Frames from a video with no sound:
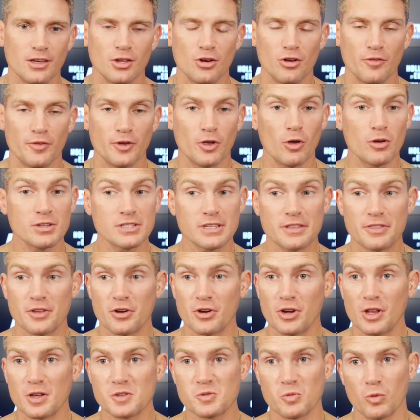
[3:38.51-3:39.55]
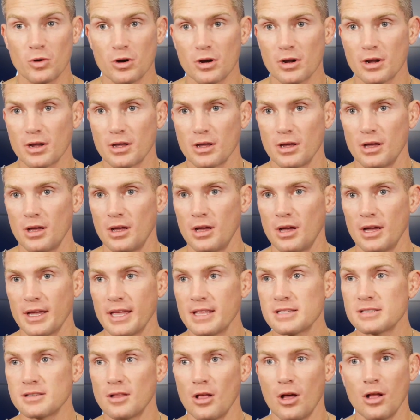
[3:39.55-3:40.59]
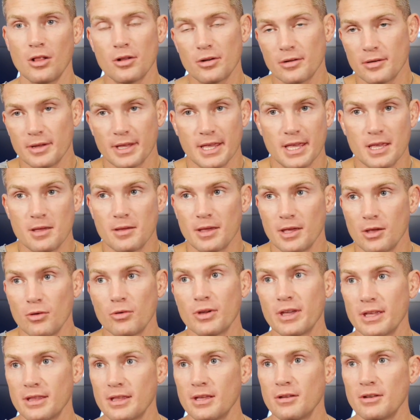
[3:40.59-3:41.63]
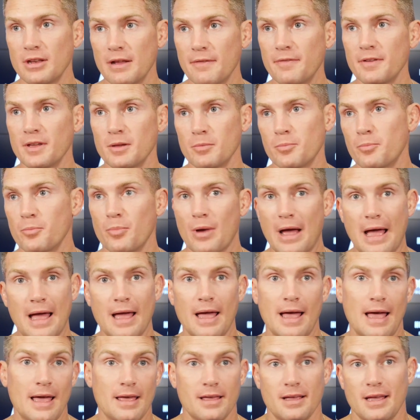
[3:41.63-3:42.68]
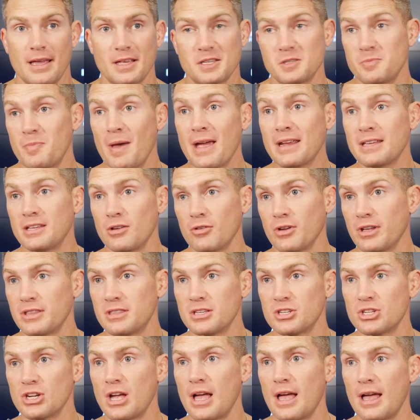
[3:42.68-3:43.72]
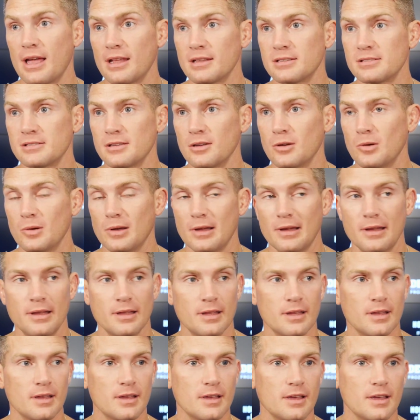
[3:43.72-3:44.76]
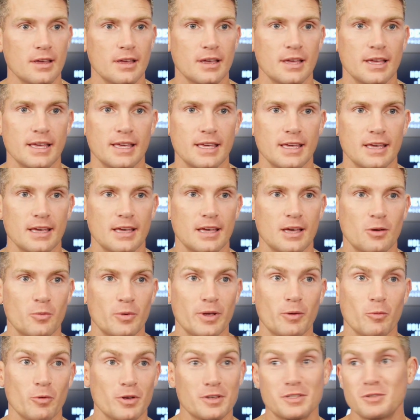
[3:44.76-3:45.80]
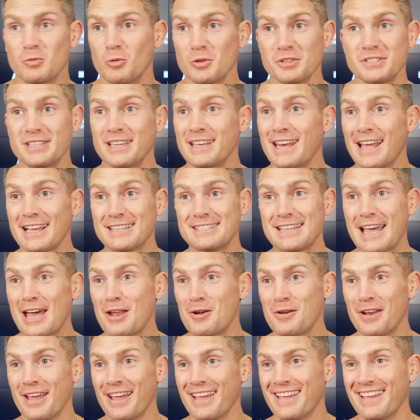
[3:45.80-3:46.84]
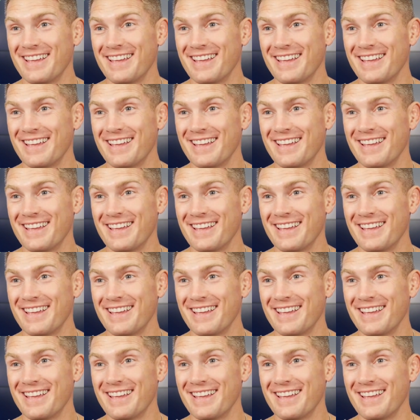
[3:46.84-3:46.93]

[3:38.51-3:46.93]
you know, if he goes out there and does work uh, against Lawler, he he'll get he'll definitely. I, I expect he'll get the shot. So uh, yeah, we, we will see next Saturday.